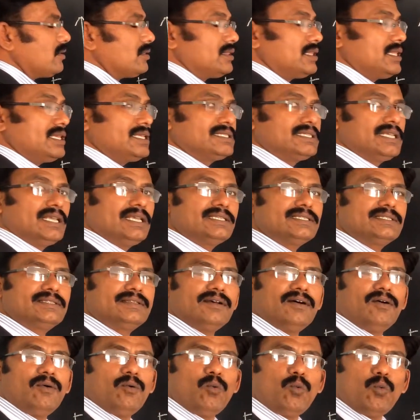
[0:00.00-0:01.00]
This is the
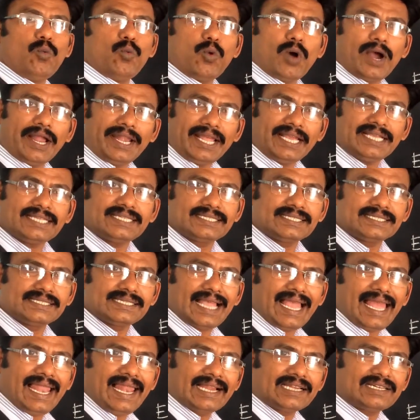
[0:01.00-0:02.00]

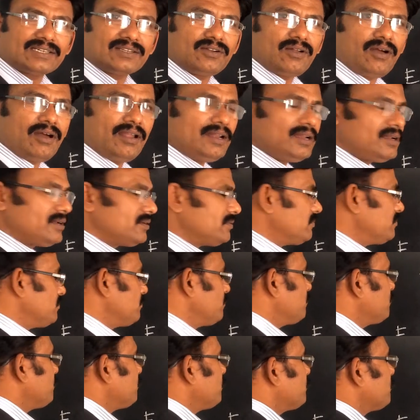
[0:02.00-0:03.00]
1s electron.
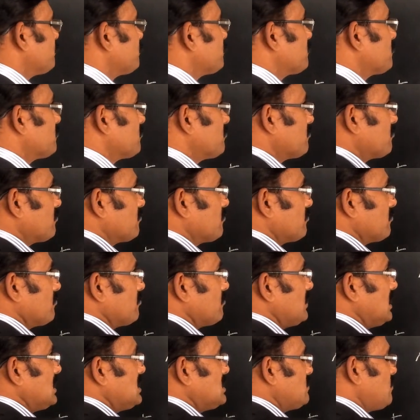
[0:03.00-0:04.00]

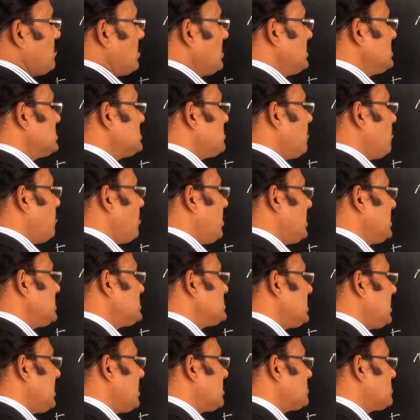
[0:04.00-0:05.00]
This one is the
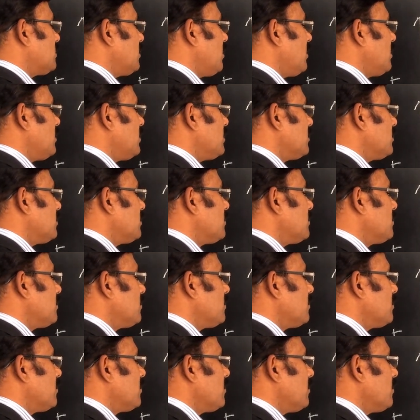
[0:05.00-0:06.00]
1s electron.
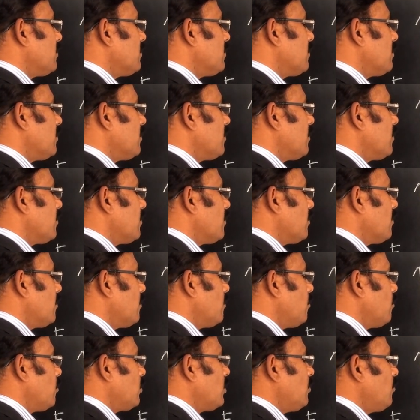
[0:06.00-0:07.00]

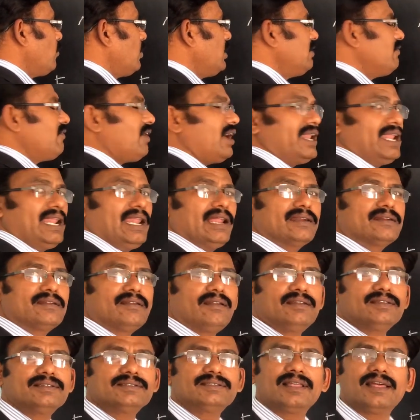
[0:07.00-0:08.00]
Only one
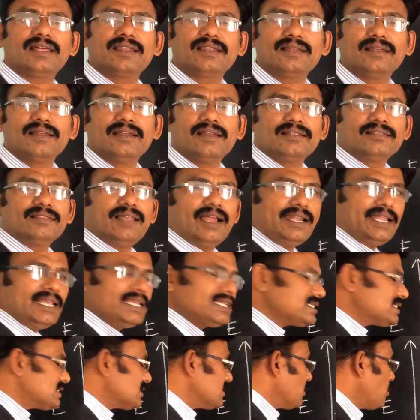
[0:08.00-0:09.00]
electron is there. That
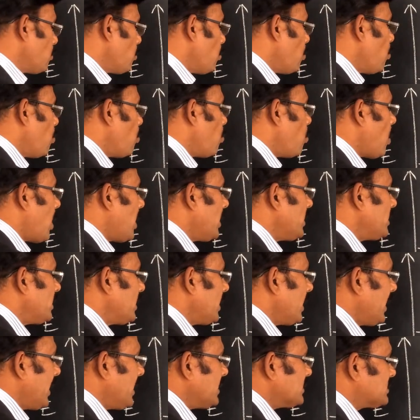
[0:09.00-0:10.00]
is
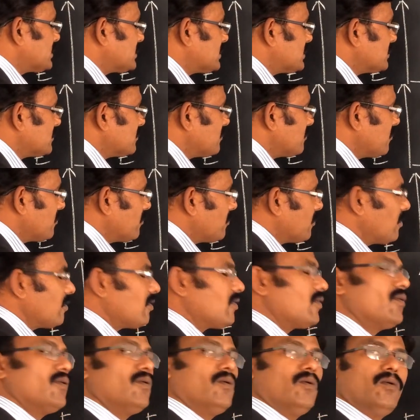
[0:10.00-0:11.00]
1s.
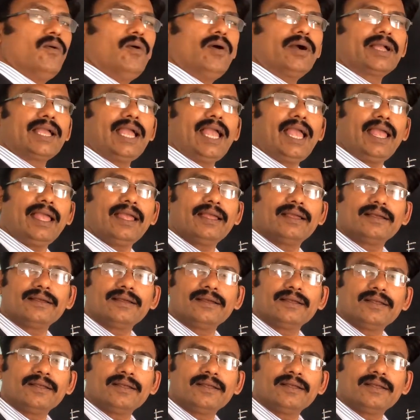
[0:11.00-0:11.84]
Okay.